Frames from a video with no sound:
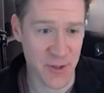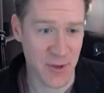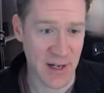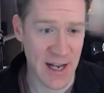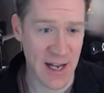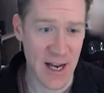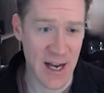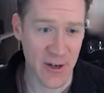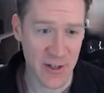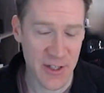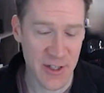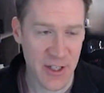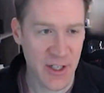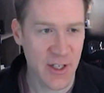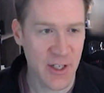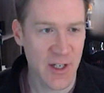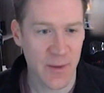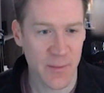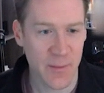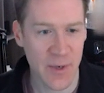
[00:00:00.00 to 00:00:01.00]
censor it
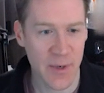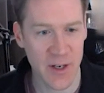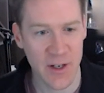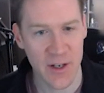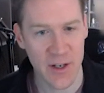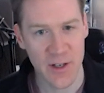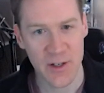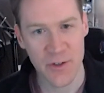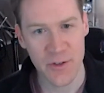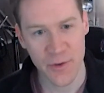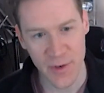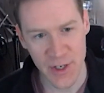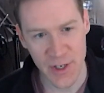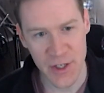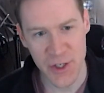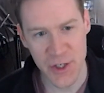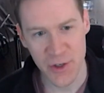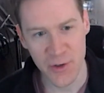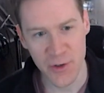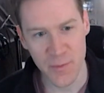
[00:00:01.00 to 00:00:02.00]
out but
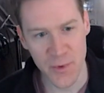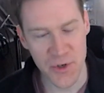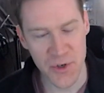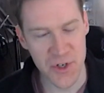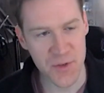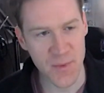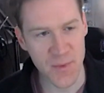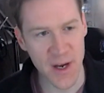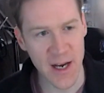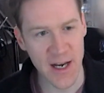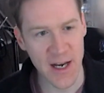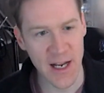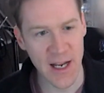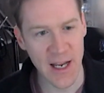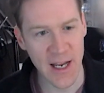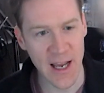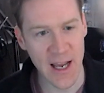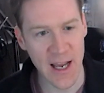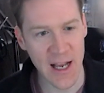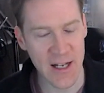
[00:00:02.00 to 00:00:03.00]
traditional merge
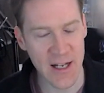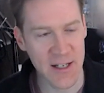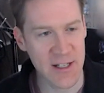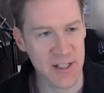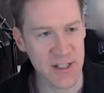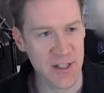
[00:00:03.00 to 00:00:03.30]
mining